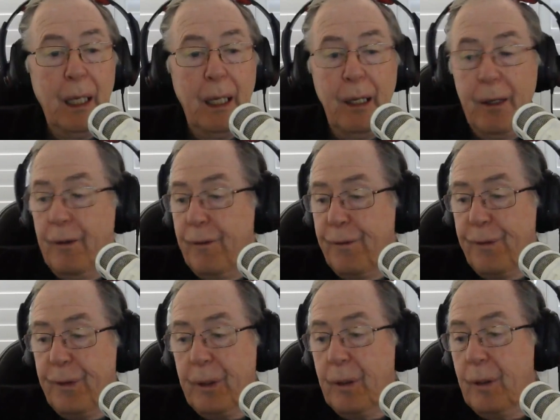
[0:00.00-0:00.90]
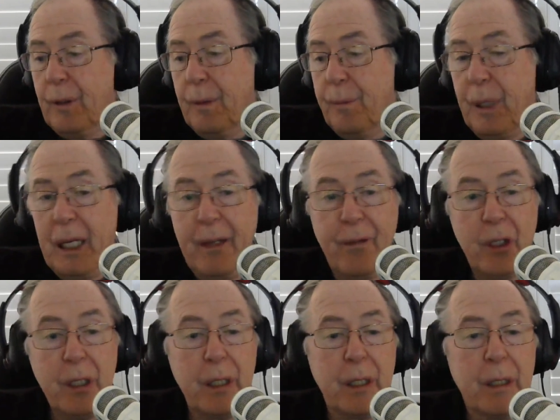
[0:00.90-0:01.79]
have
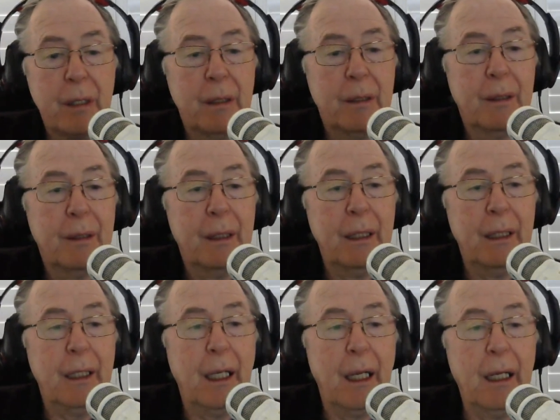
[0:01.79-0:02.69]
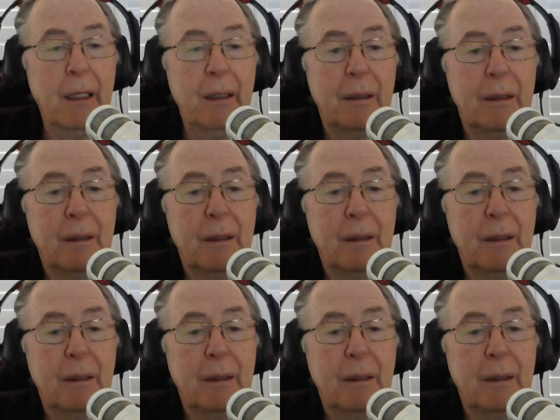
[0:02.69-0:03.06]
pavers. There you go.